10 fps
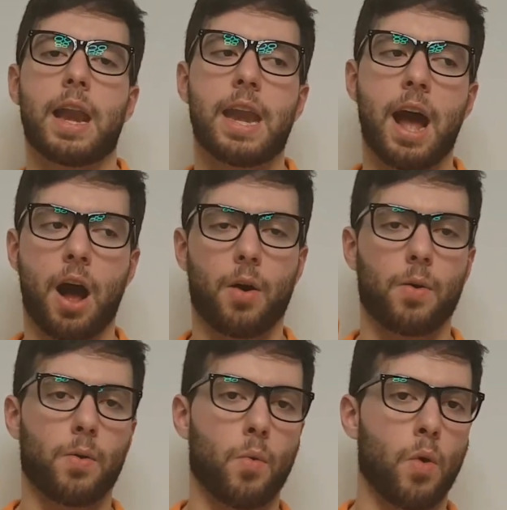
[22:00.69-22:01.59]
Now,
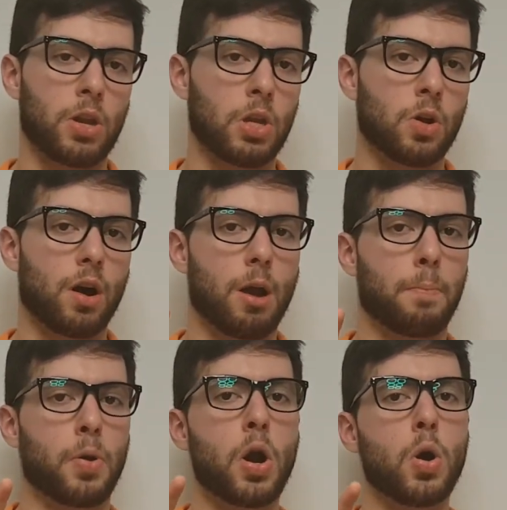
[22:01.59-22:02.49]
when you
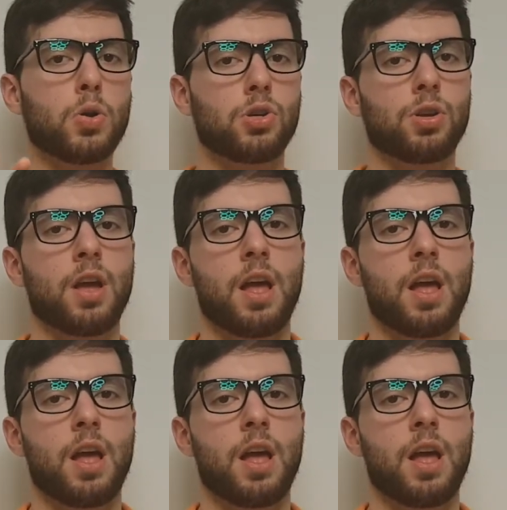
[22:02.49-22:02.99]
approach